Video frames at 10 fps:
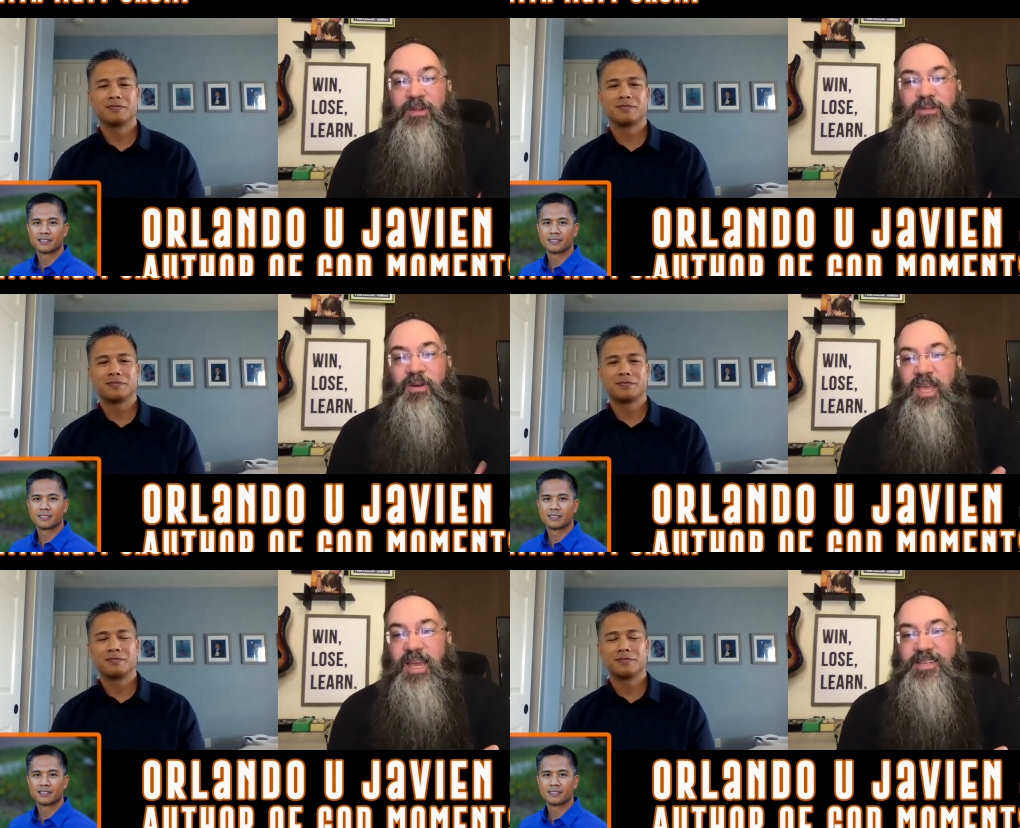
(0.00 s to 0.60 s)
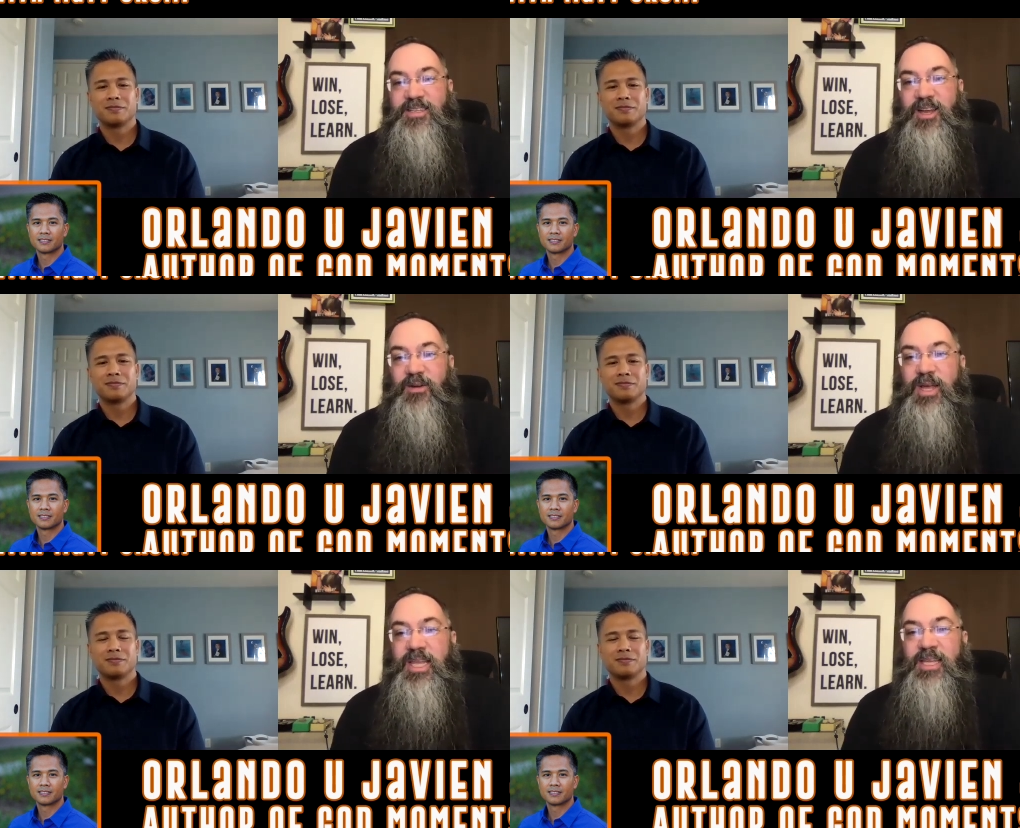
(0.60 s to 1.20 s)
Speaker 1: locations
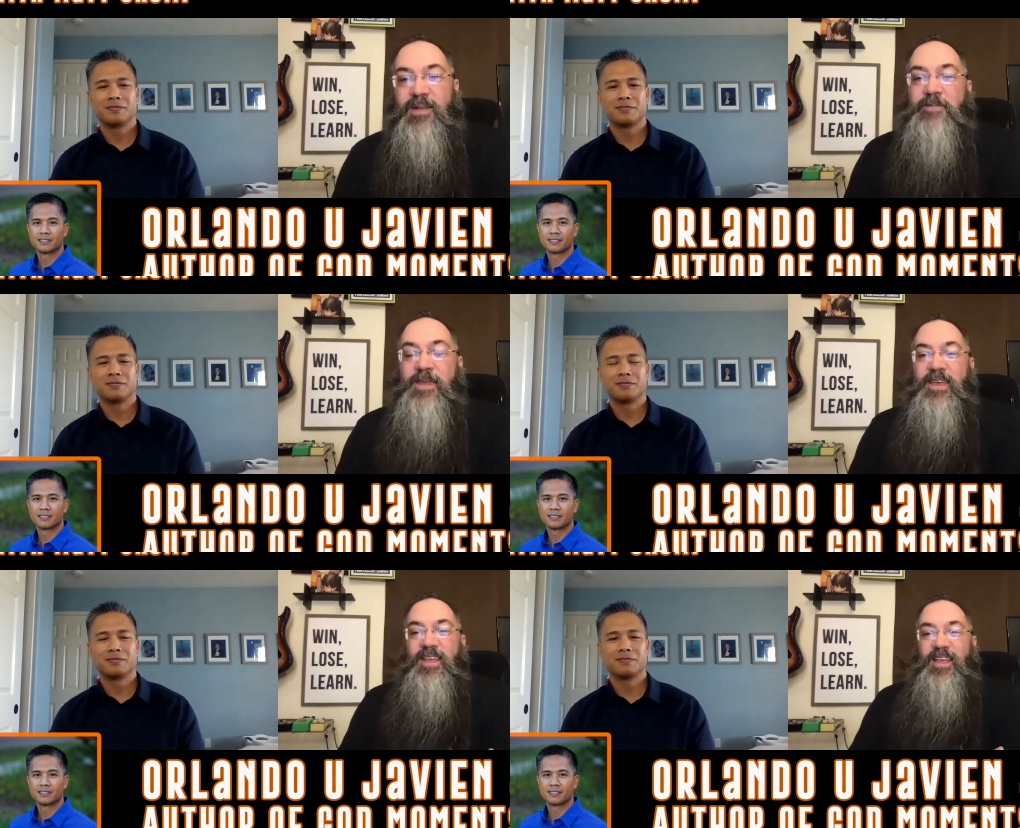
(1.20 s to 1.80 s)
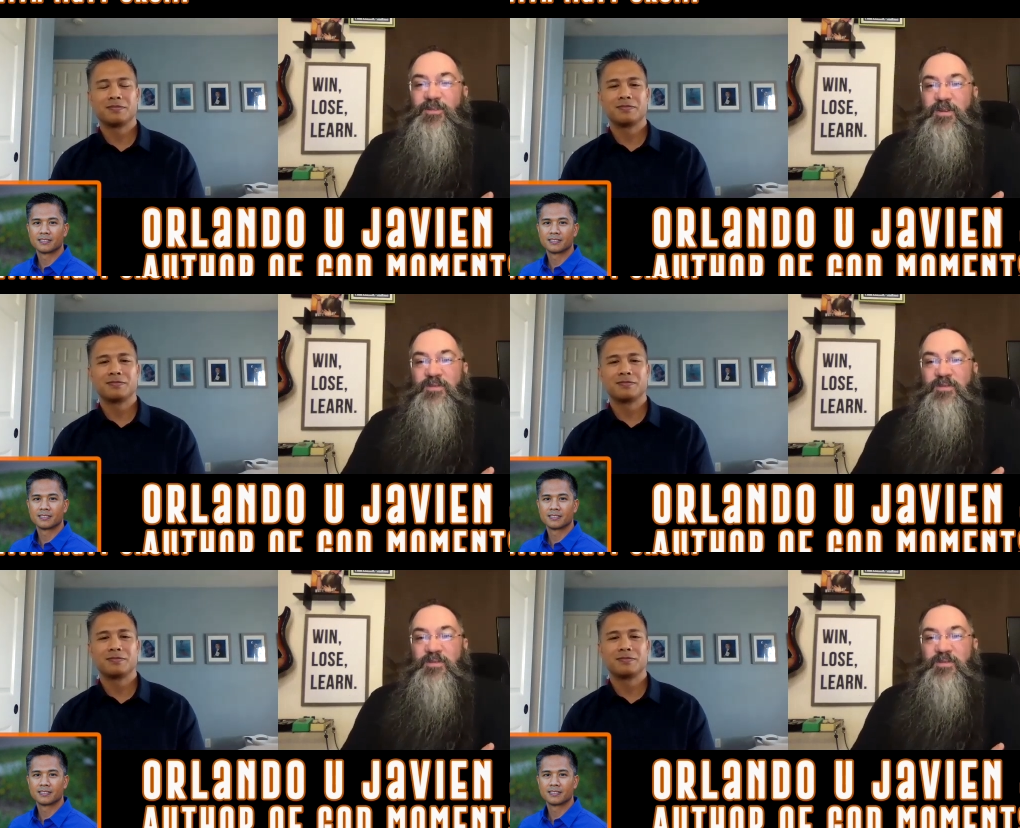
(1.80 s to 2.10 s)
already. We've